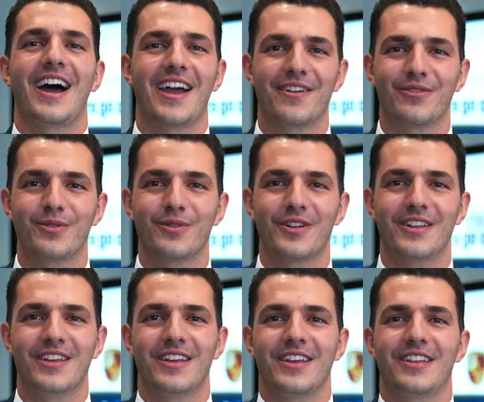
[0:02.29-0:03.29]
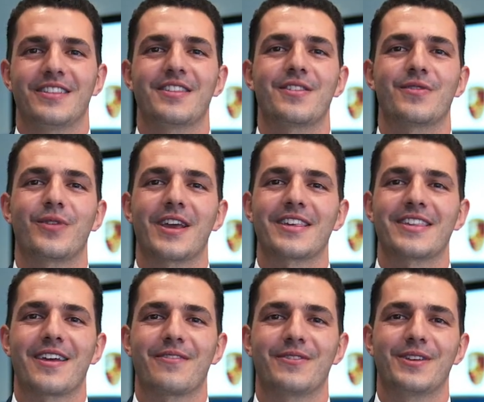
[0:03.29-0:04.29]
Hi everyone, this is Frank
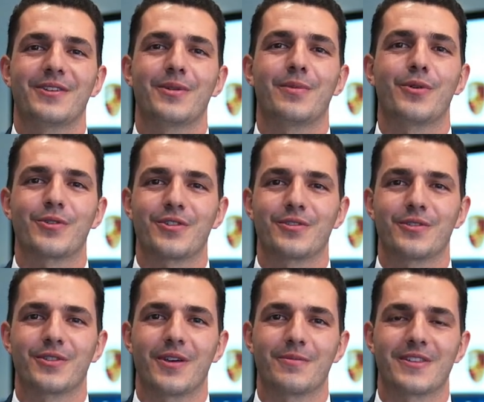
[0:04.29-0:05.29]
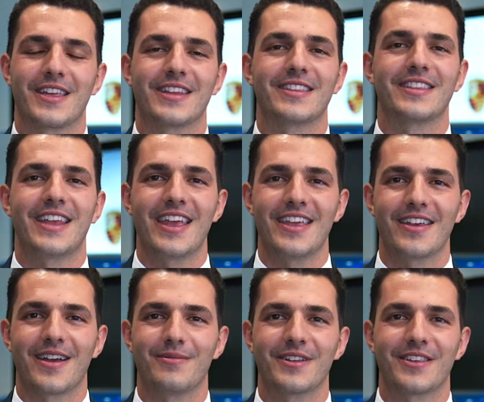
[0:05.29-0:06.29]
Steffen here at Porsche North Olmsted, and today
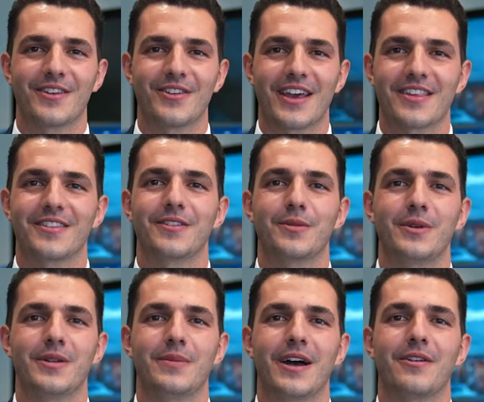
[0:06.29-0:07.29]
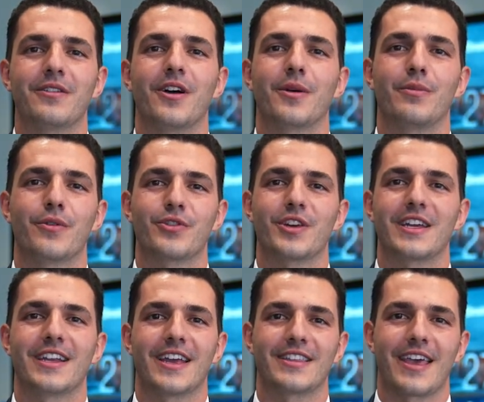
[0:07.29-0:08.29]
I'm going to tell you guys a little bit about our Porsche
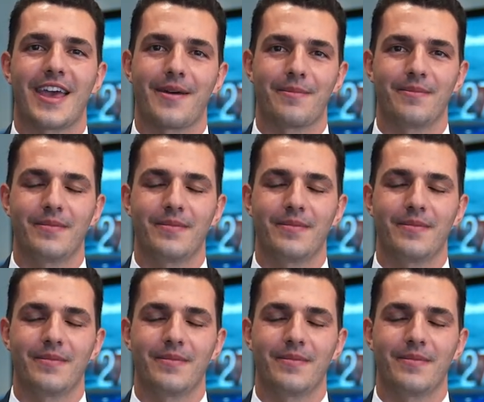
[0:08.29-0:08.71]
Connect app.